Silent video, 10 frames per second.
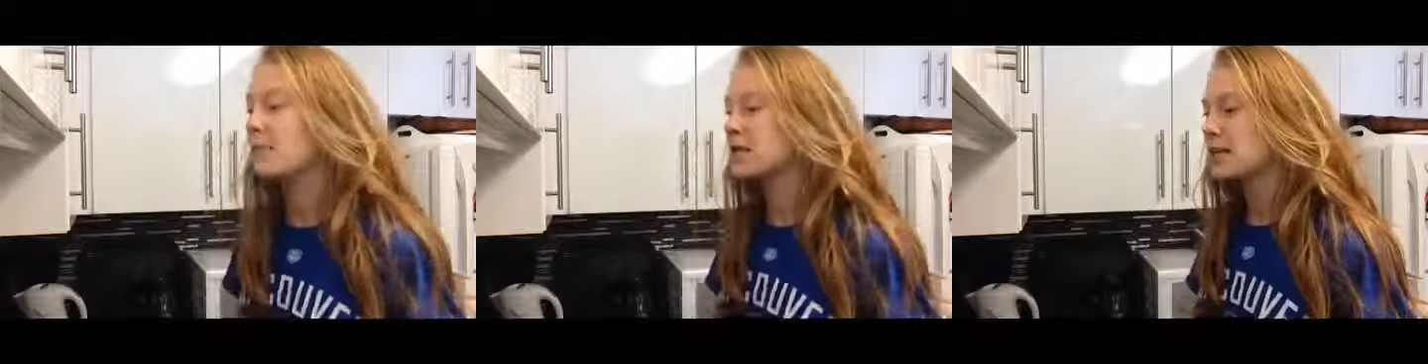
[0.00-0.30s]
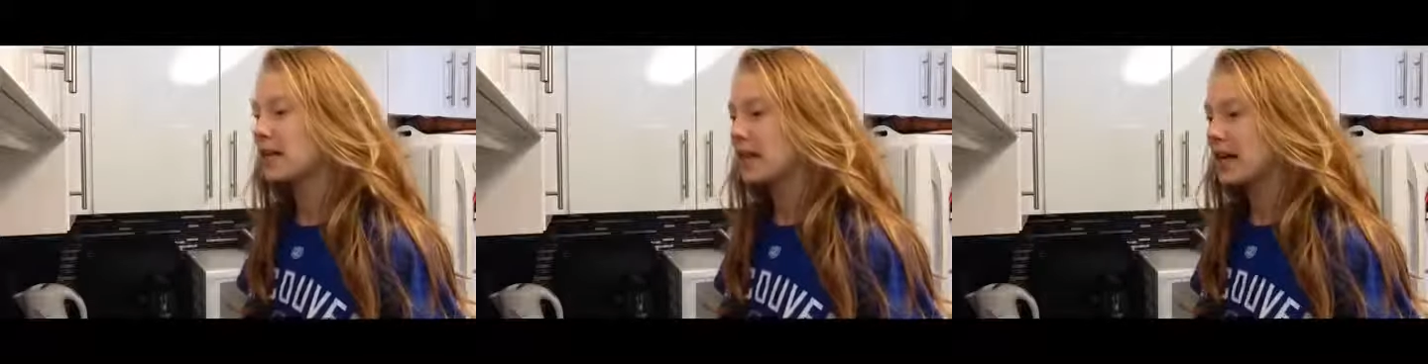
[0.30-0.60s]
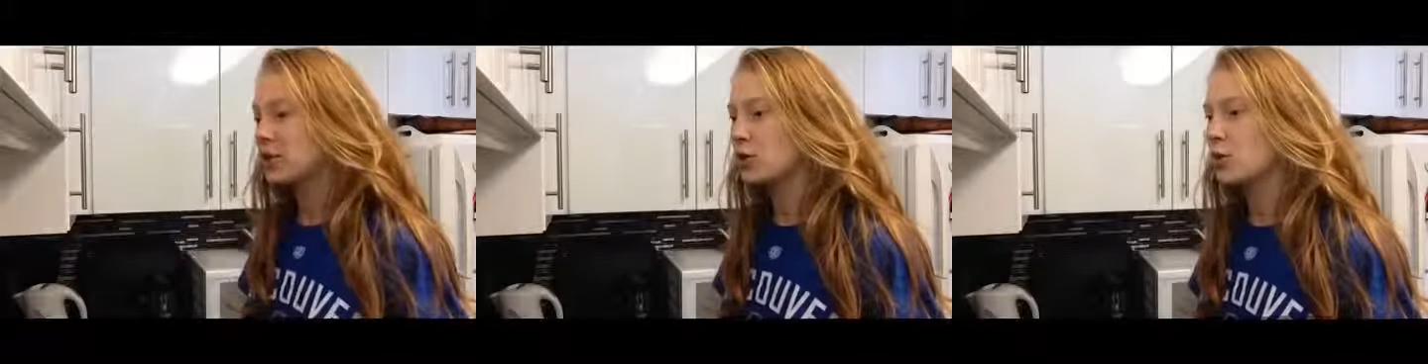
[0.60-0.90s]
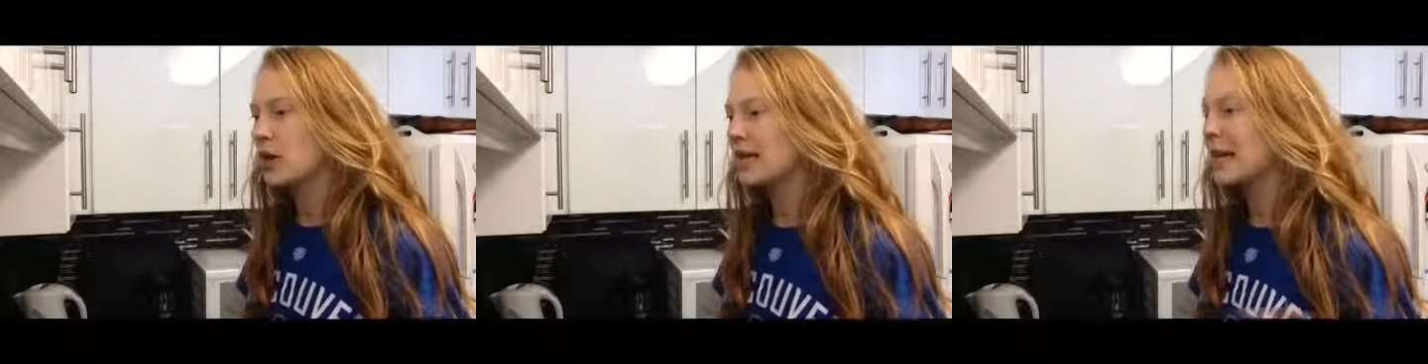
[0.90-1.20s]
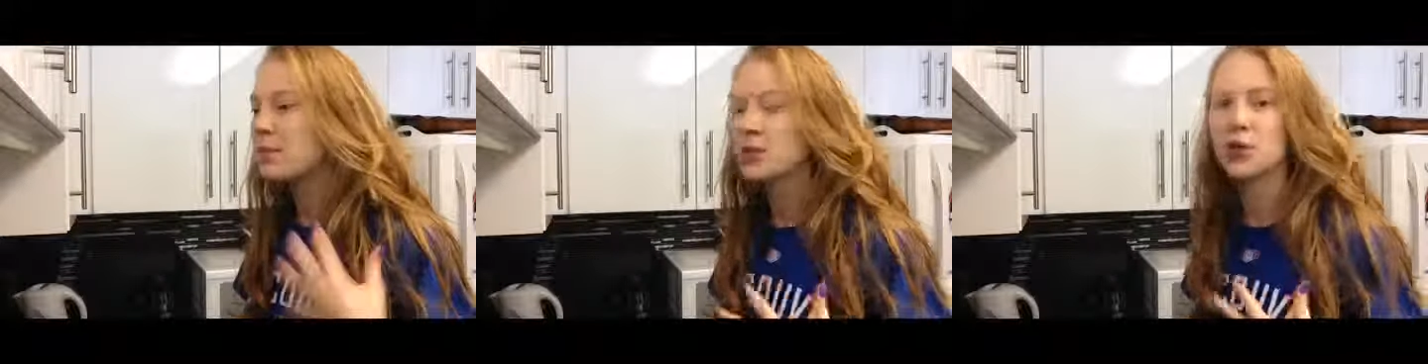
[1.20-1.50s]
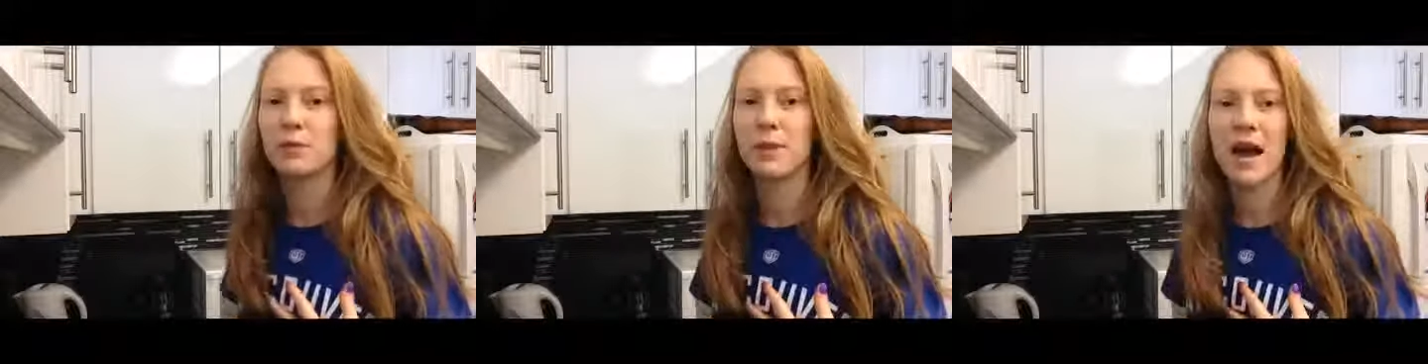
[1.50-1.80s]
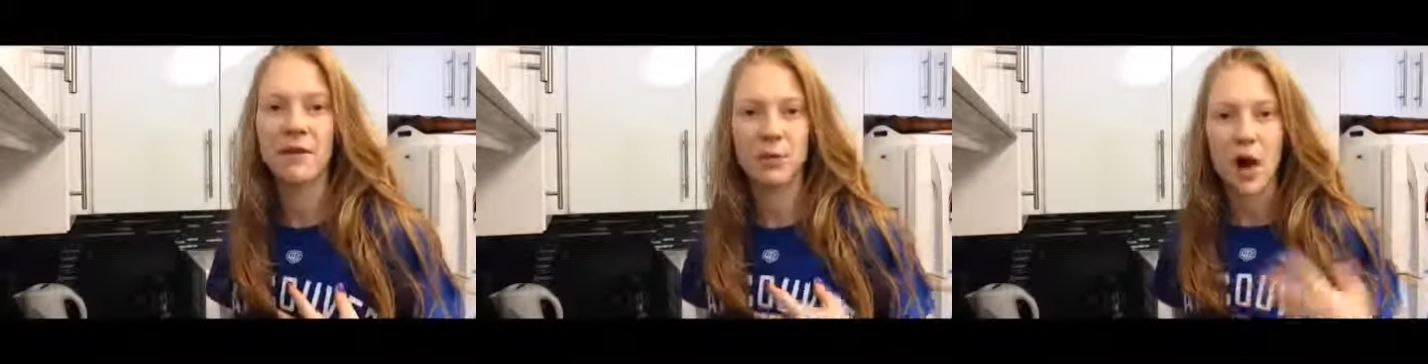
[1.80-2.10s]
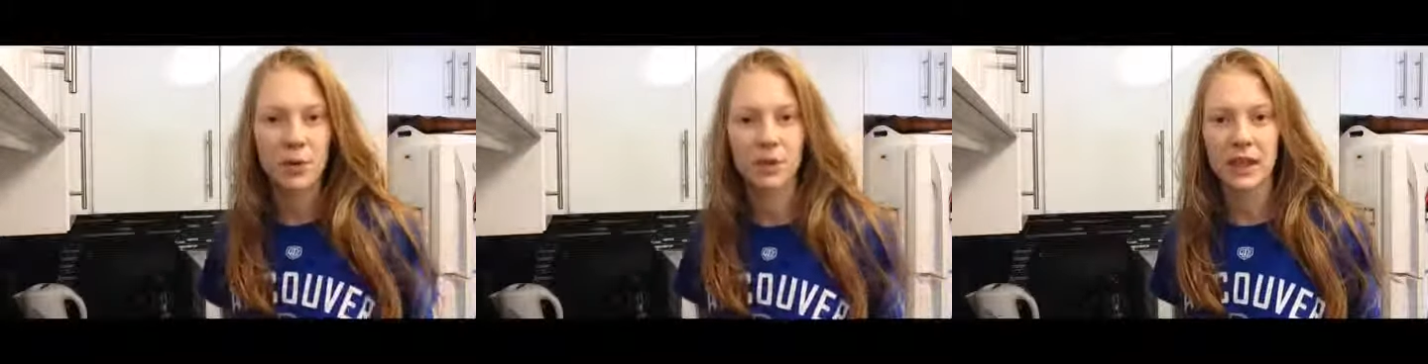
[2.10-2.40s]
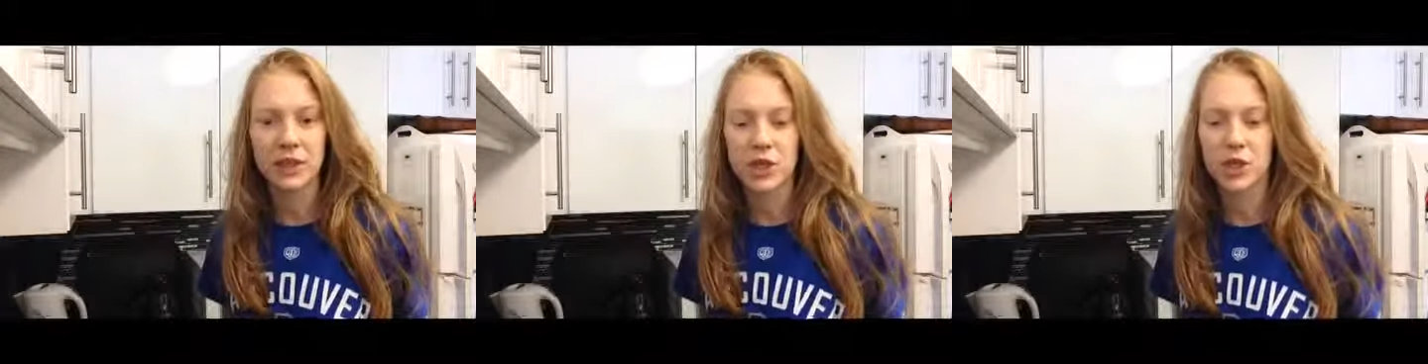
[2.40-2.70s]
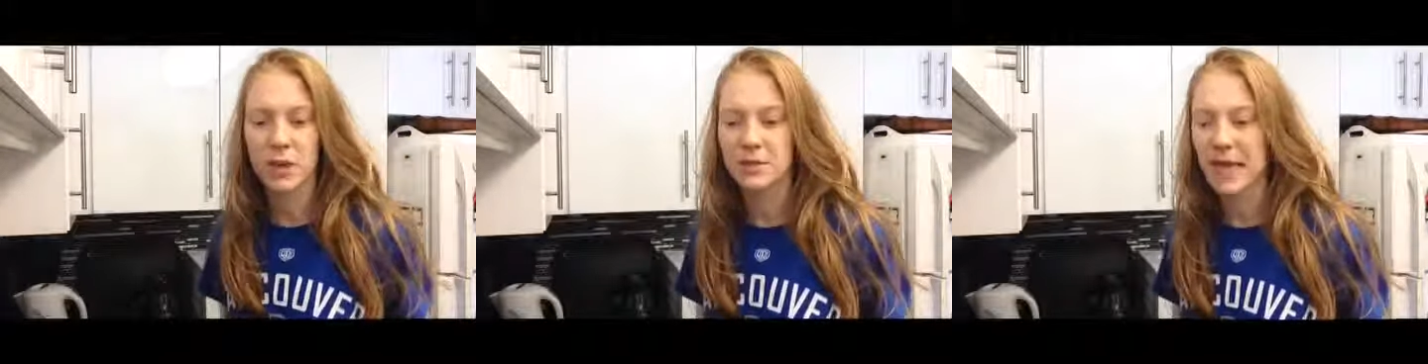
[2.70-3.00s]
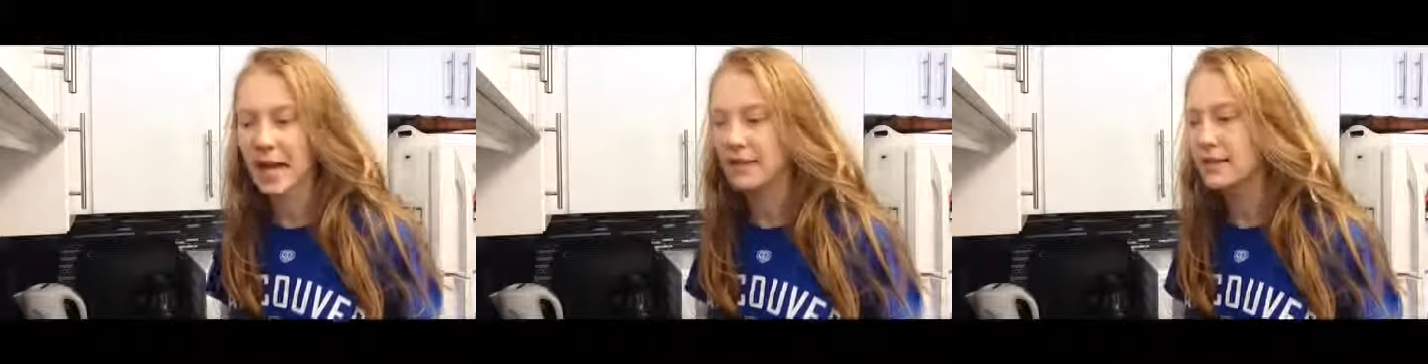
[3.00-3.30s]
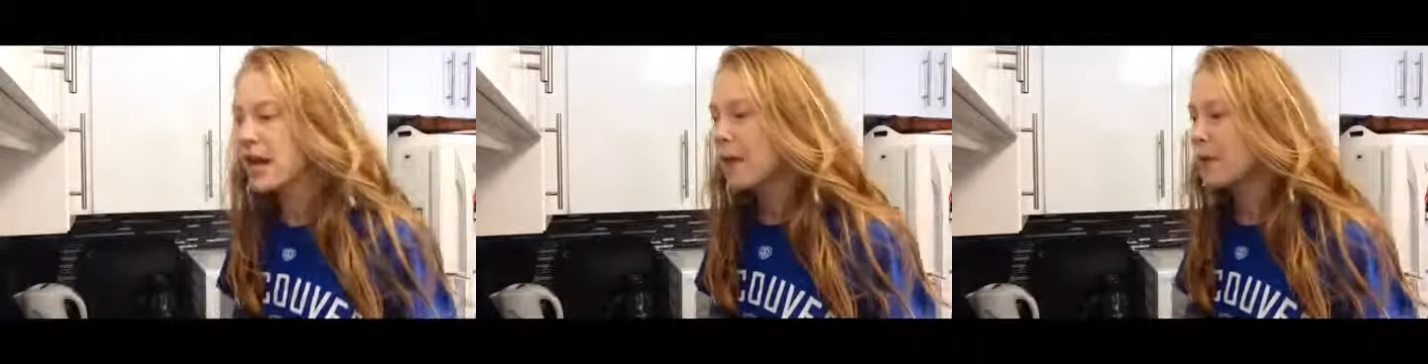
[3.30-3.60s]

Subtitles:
something that, you know, inhibits you from having proper relationships and,